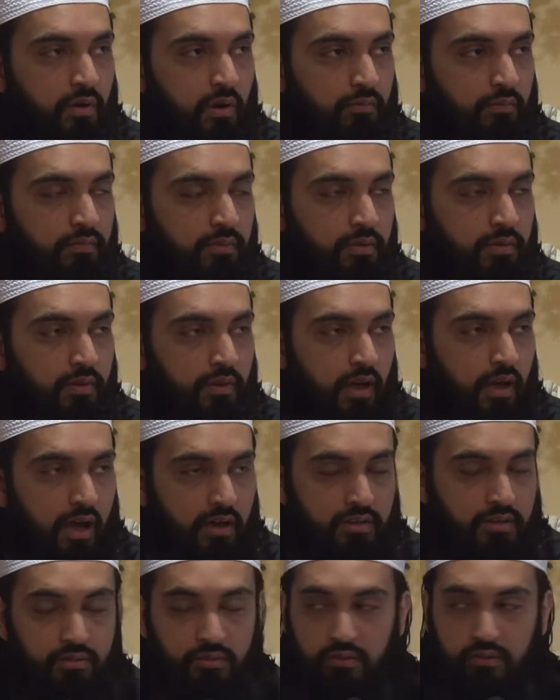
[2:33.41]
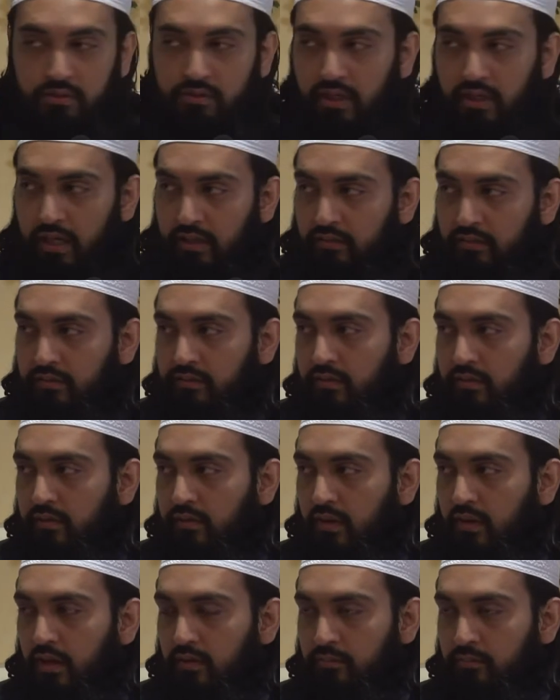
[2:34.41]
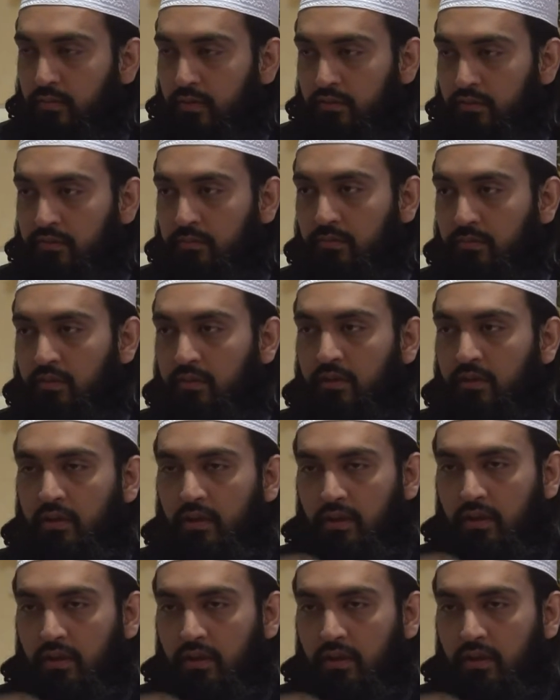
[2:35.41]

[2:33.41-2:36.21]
of the actual text as possible.